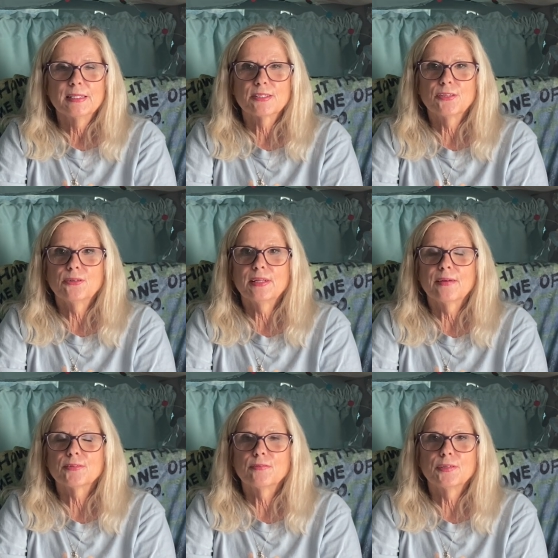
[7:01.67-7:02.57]
so you don't
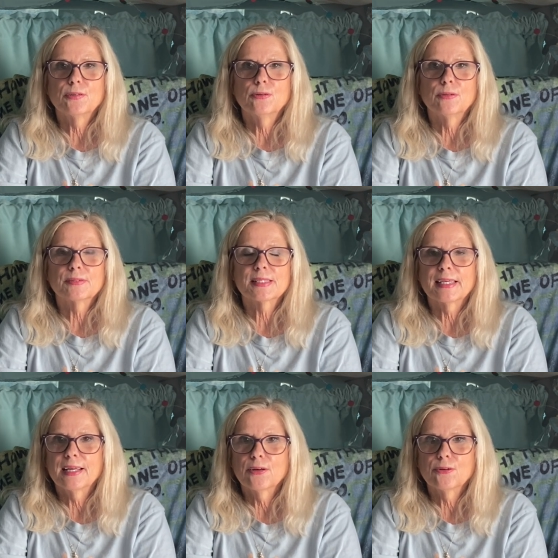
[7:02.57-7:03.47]
have to feel
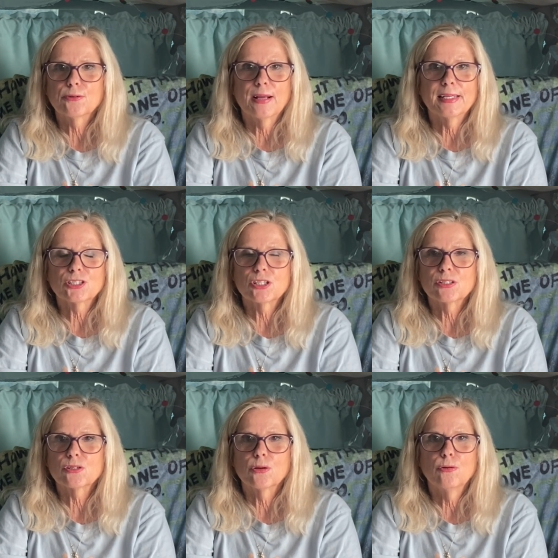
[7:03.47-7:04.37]
scared or
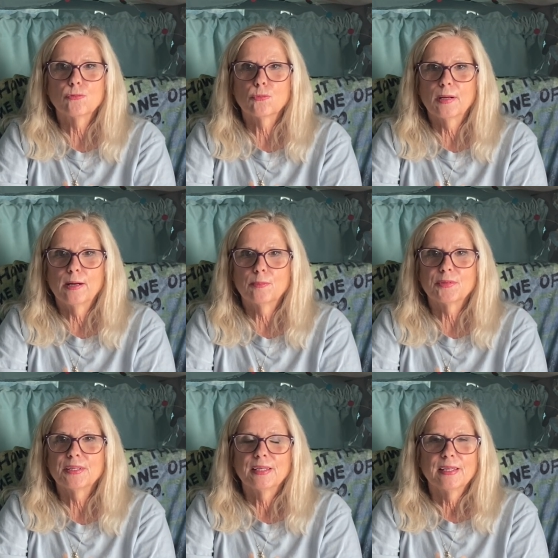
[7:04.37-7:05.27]
anxious or overwhelmed
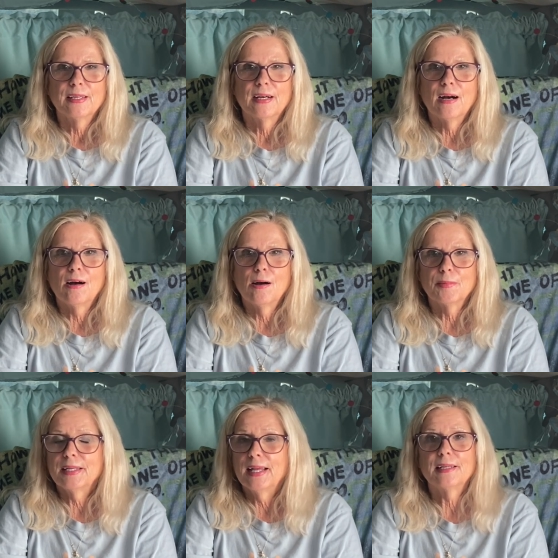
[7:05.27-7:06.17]

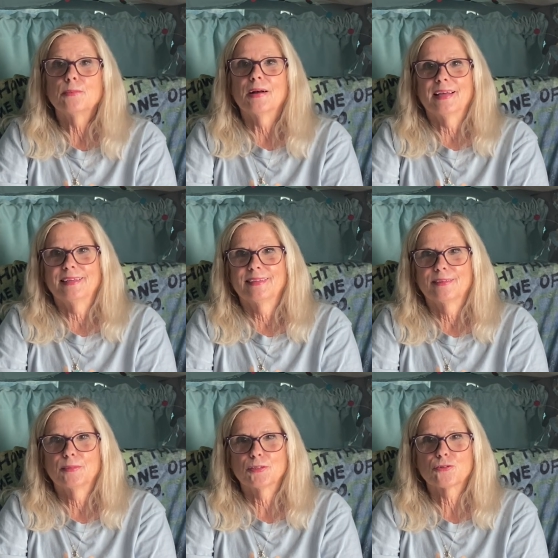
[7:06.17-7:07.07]
in any way
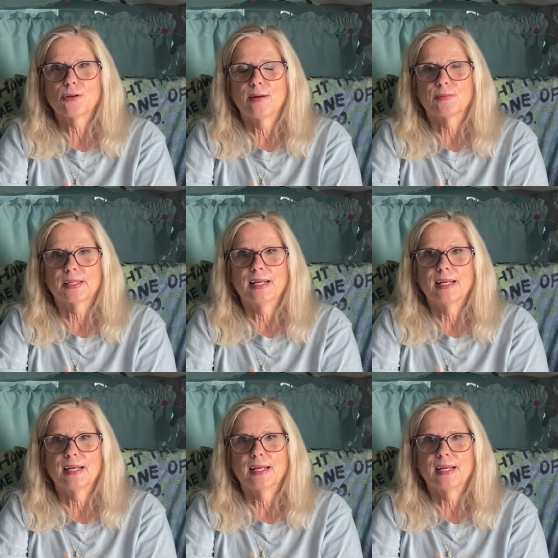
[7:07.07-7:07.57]
when you're traveling.